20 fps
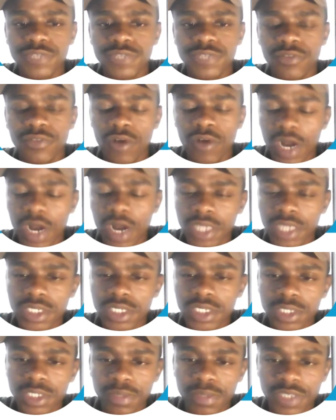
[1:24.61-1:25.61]
focus
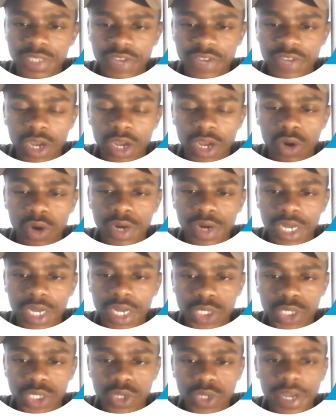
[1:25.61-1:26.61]
specifically on the
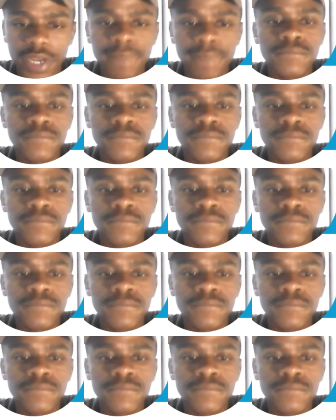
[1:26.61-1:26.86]
soil.